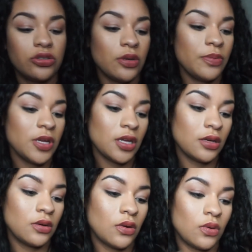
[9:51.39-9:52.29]
dripping
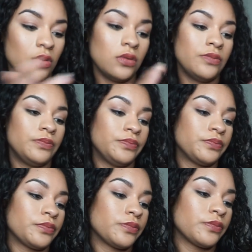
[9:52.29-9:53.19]
in gold
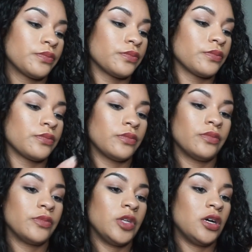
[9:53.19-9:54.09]

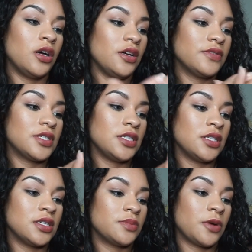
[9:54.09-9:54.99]
Y'all have seen
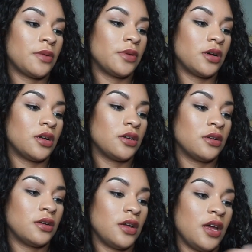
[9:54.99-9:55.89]
this probably on
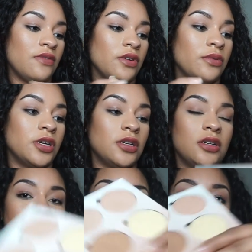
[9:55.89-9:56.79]
everyone
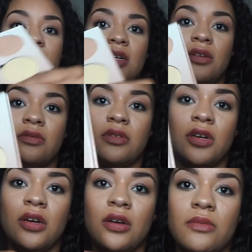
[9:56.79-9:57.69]
under the sun.
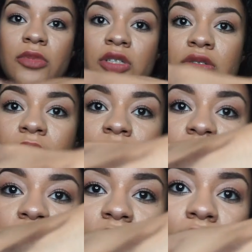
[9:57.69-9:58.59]
But
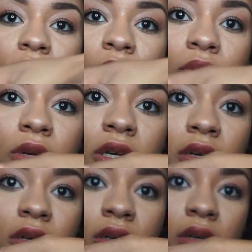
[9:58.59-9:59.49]
dripping in gold
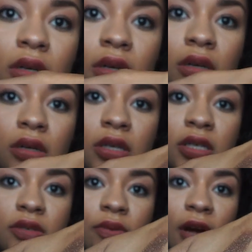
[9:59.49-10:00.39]

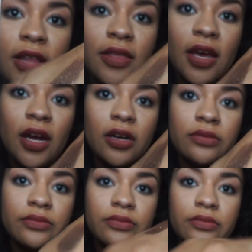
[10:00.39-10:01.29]
is right there.
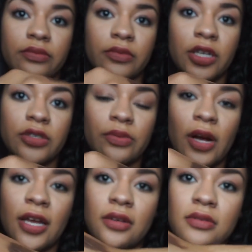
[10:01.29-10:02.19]
It's
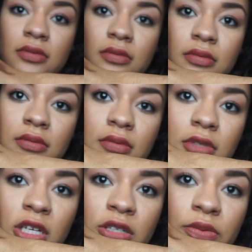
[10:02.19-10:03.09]
right
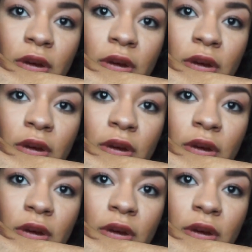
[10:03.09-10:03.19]
it's